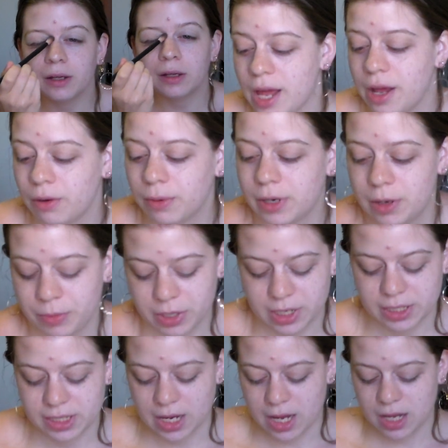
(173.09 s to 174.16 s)
Then what I'm going
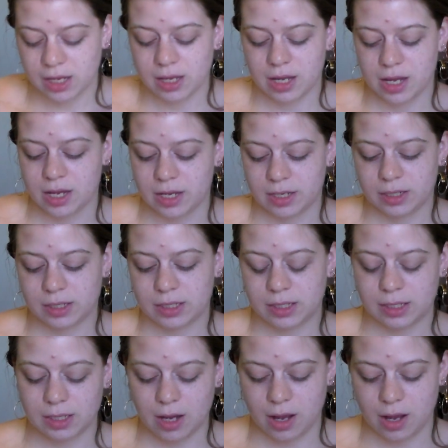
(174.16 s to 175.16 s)
to take is